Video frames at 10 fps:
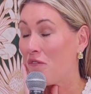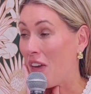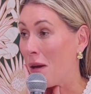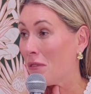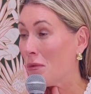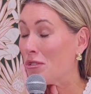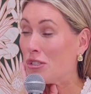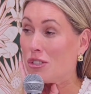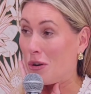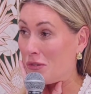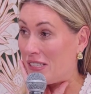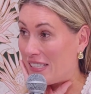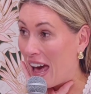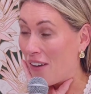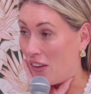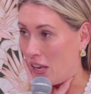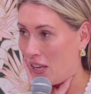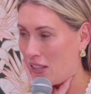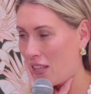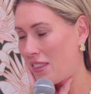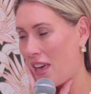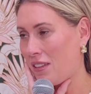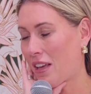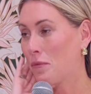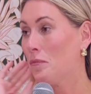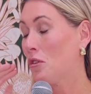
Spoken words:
family was so savvy that they like